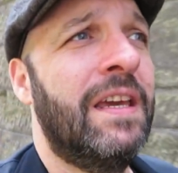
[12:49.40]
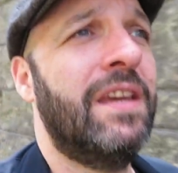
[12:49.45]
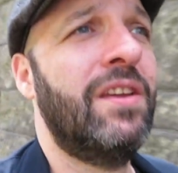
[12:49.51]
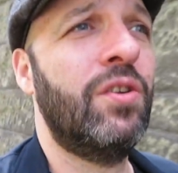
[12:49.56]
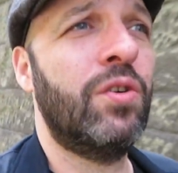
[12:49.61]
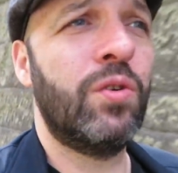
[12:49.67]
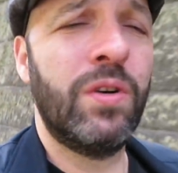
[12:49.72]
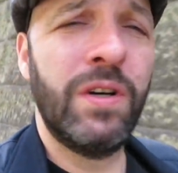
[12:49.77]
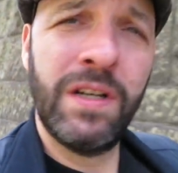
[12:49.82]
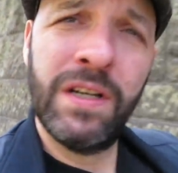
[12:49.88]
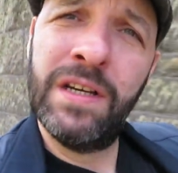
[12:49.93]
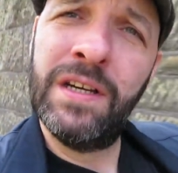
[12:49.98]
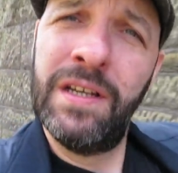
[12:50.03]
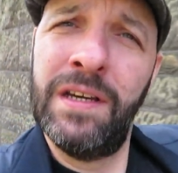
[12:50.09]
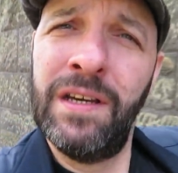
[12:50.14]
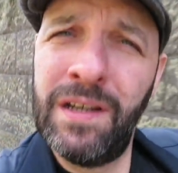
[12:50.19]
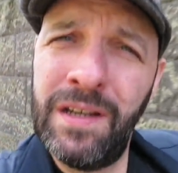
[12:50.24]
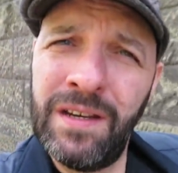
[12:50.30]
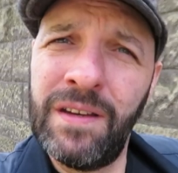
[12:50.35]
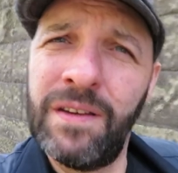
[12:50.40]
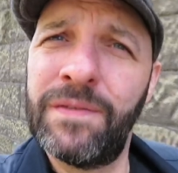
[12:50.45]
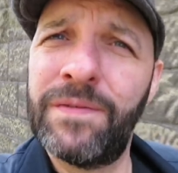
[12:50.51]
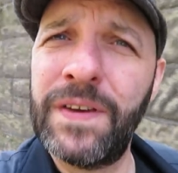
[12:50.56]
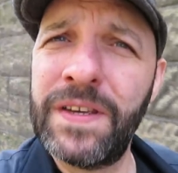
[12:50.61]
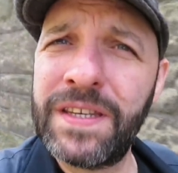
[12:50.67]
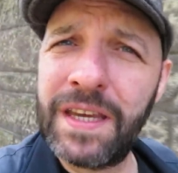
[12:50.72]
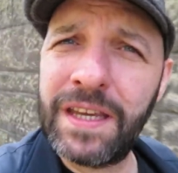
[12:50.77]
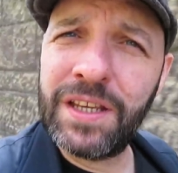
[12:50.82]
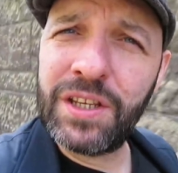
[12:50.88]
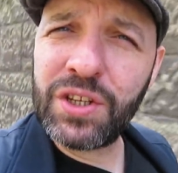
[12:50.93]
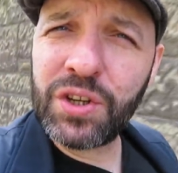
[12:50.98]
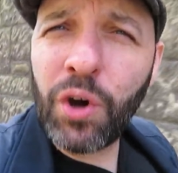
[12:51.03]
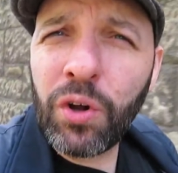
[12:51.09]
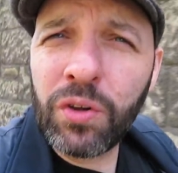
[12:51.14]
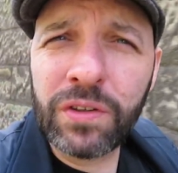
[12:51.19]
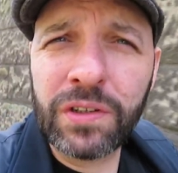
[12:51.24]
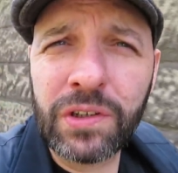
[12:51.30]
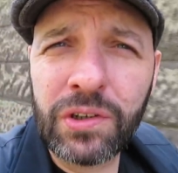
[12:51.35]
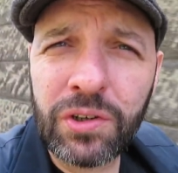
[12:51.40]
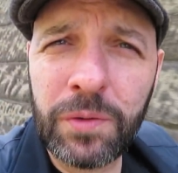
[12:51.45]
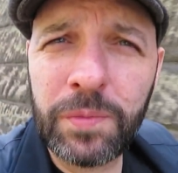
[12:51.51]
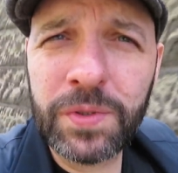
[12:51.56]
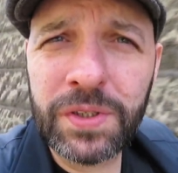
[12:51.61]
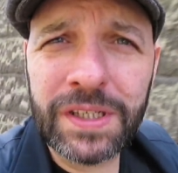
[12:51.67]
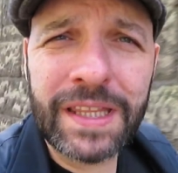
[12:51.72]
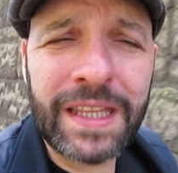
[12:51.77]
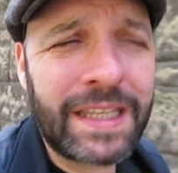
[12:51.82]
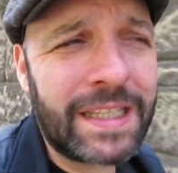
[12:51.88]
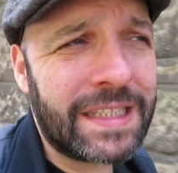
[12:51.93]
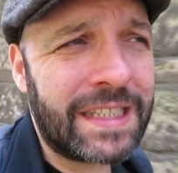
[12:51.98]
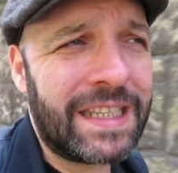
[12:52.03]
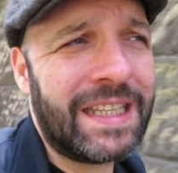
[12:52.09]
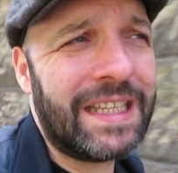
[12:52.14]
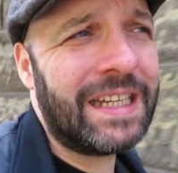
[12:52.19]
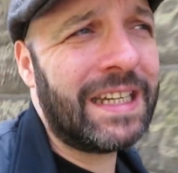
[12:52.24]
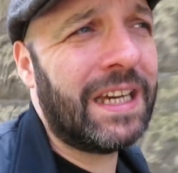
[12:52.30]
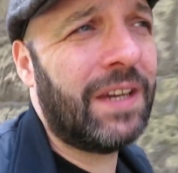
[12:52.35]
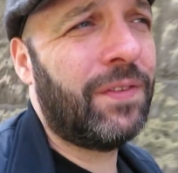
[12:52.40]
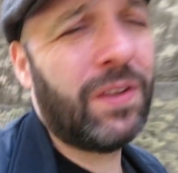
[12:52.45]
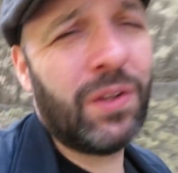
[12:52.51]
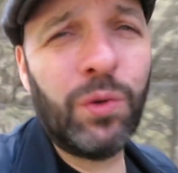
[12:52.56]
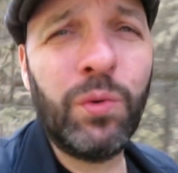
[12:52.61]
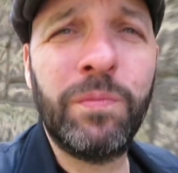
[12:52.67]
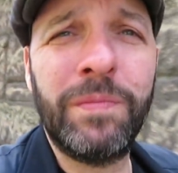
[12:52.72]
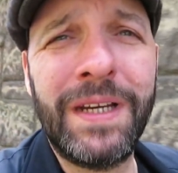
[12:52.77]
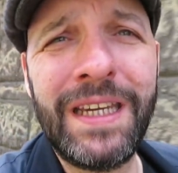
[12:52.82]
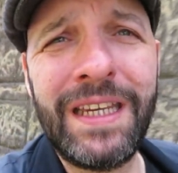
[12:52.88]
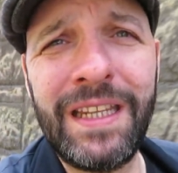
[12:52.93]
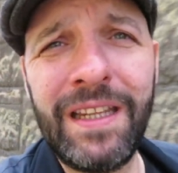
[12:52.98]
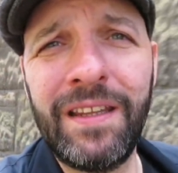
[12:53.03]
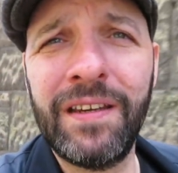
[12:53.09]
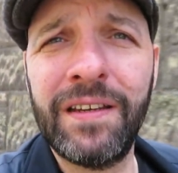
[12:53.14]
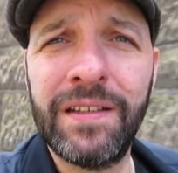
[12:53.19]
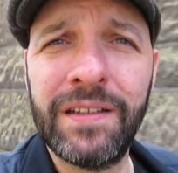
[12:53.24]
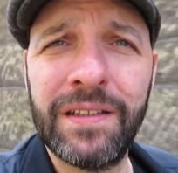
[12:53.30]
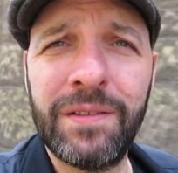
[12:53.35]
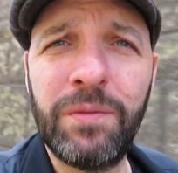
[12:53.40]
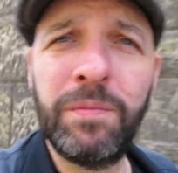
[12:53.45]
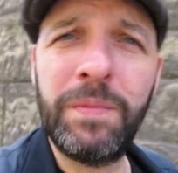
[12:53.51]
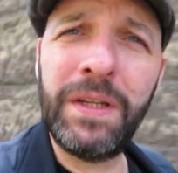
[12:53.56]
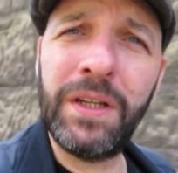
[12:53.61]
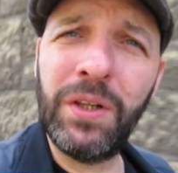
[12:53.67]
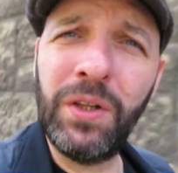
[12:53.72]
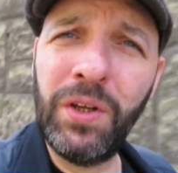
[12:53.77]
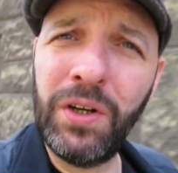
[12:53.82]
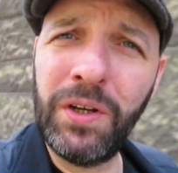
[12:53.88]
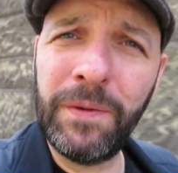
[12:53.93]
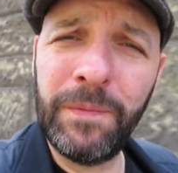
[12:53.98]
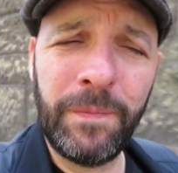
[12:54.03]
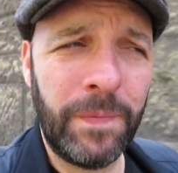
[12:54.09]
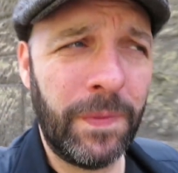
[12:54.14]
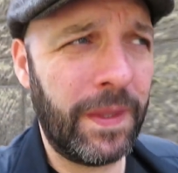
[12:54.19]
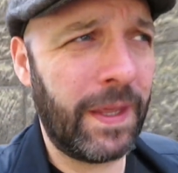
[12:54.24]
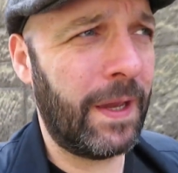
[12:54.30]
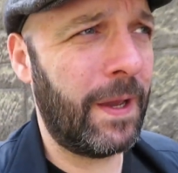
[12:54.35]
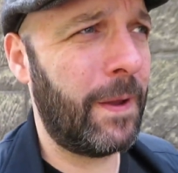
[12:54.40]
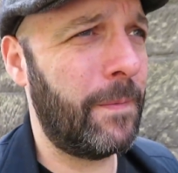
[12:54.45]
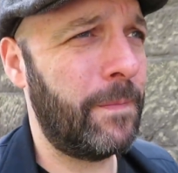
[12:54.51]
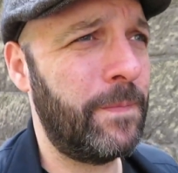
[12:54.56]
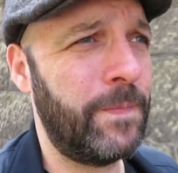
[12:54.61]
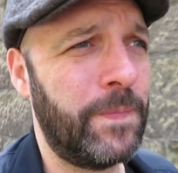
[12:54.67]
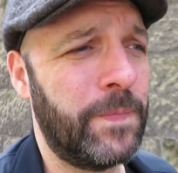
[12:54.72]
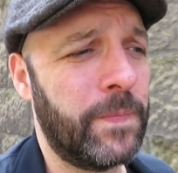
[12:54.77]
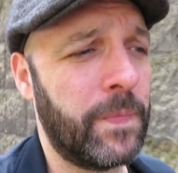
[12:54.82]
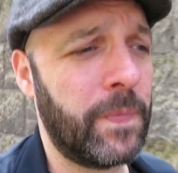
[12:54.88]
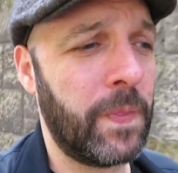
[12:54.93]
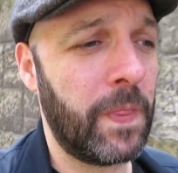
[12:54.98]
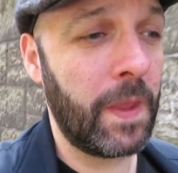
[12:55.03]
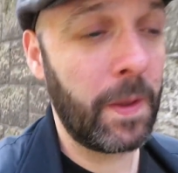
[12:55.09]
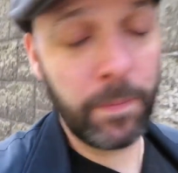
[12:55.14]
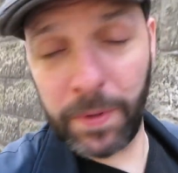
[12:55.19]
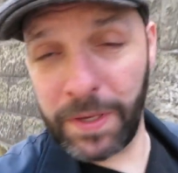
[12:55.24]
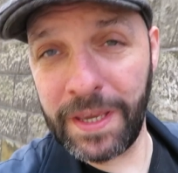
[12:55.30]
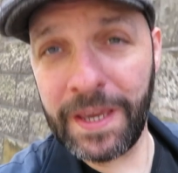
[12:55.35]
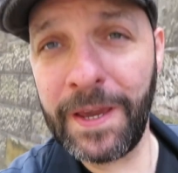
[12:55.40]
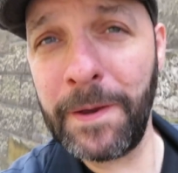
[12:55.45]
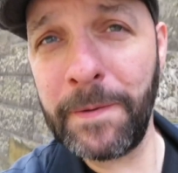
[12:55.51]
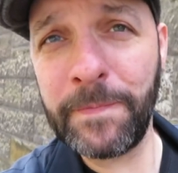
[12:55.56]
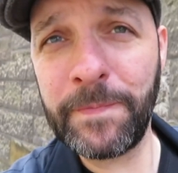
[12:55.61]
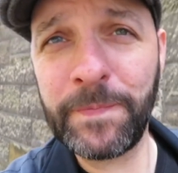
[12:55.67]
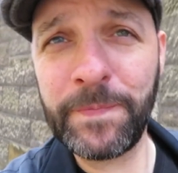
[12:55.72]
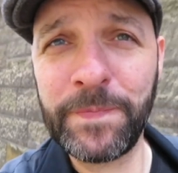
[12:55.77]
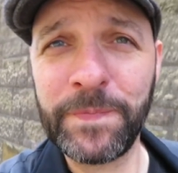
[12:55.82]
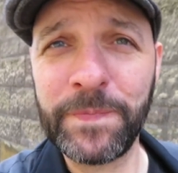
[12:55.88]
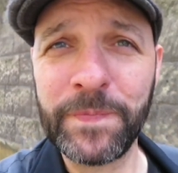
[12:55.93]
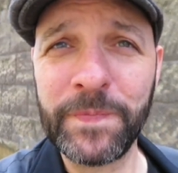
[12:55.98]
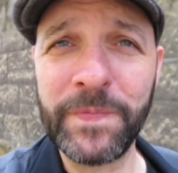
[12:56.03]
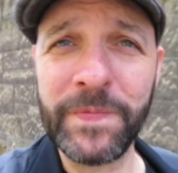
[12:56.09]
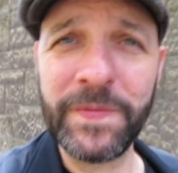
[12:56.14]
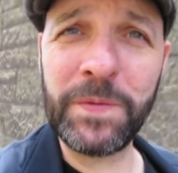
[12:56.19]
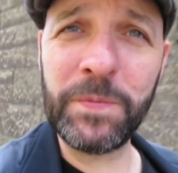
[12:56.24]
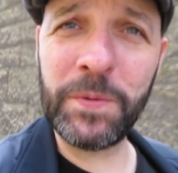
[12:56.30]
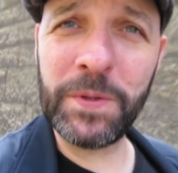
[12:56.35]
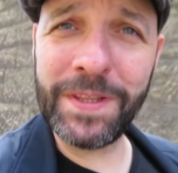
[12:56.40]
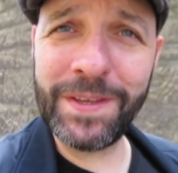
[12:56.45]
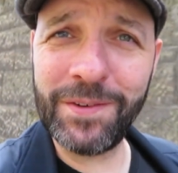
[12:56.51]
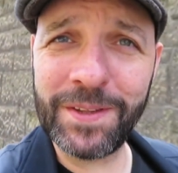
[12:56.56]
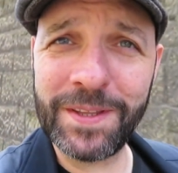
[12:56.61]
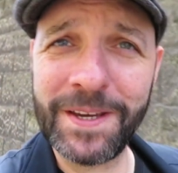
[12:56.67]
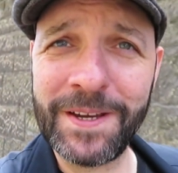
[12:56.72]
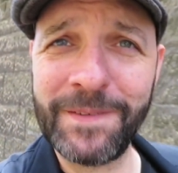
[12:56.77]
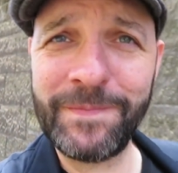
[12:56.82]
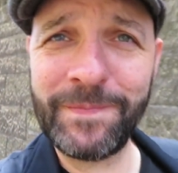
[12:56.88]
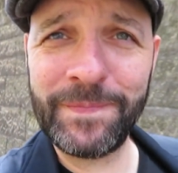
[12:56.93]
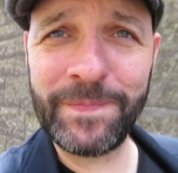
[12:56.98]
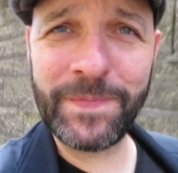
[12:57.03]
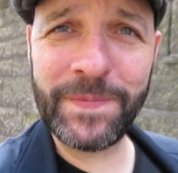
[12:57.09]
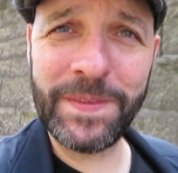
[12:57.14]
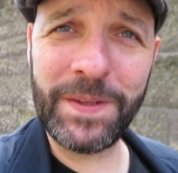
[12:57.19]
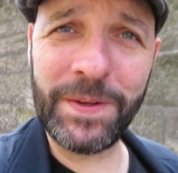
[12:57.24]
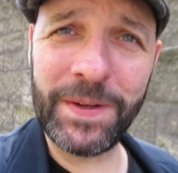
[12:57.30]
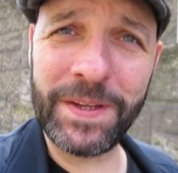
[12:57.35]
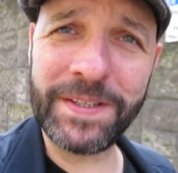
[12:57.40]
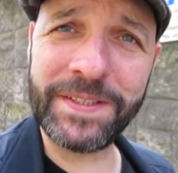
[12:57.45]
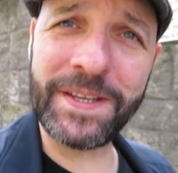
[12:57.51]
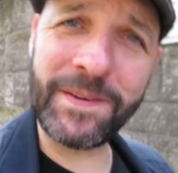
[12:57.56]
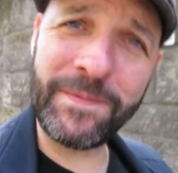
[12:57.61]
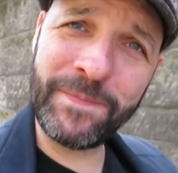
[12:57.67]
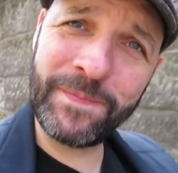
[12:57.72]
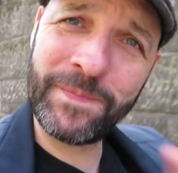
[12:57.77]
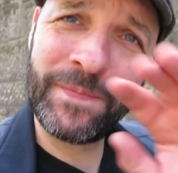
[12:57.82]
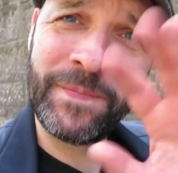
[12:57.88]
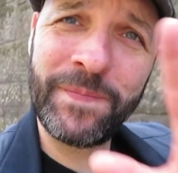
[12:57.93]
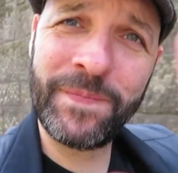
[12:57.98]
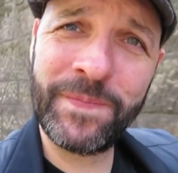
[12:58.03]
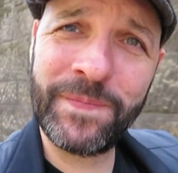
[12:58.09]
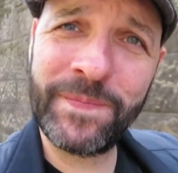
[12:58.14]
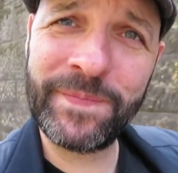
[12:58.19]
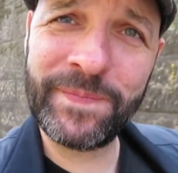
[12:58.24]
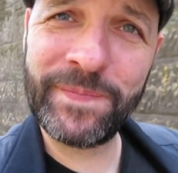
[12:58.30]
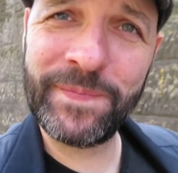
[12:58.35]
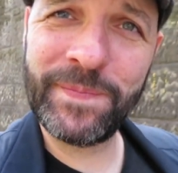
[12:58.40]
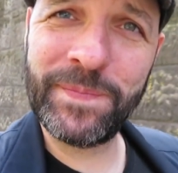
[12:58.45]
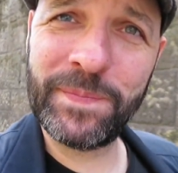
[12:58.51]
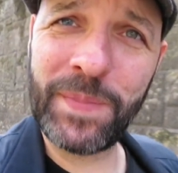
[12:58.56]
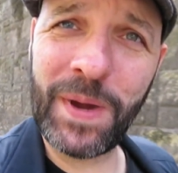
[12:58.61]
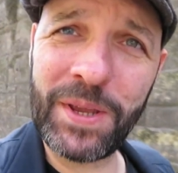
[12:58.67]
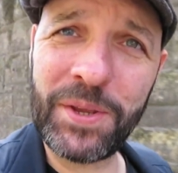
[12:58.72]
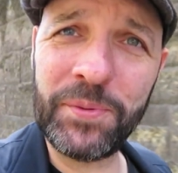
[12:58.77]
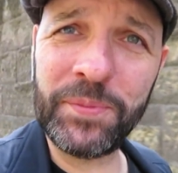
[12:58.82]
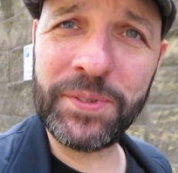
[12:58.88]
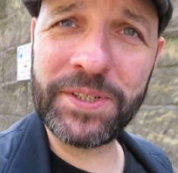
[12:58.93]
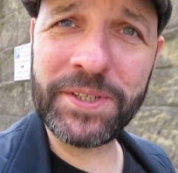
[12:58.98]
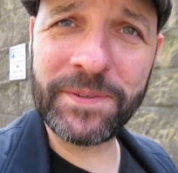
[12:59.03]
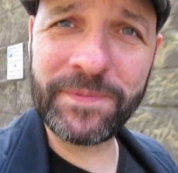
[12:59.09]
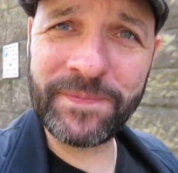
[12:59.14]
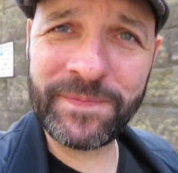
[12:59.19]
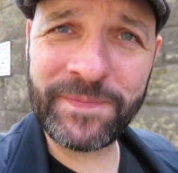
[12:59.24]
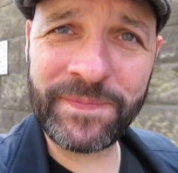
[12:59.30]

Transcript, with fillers: you know, visiting Scotland groups or things like that. If you don't mind, that would mean a lot. Um, but yeah, and we'll leave it there. Till next time. Bye humans.